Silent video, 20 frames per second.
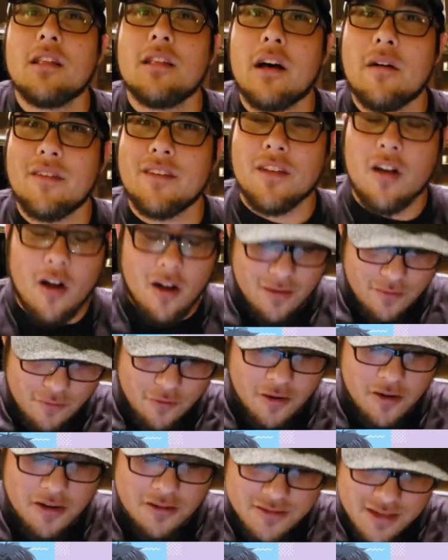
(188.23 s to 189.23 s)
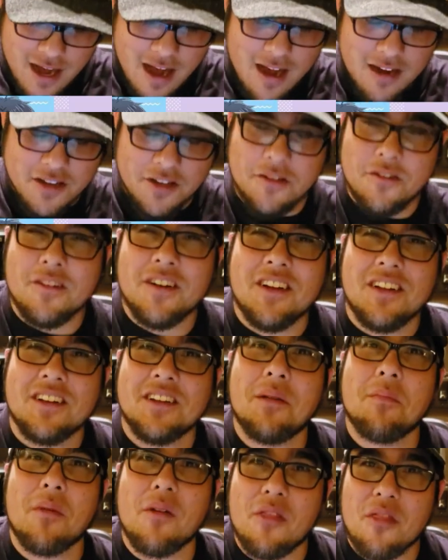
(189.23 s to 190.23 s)
Love is Hard for an Otaku.
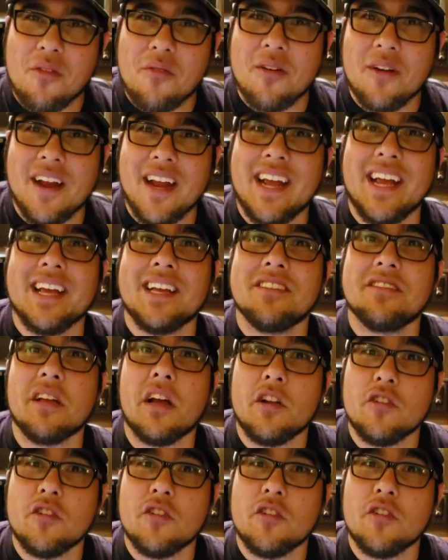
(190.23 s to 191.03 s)
Number three is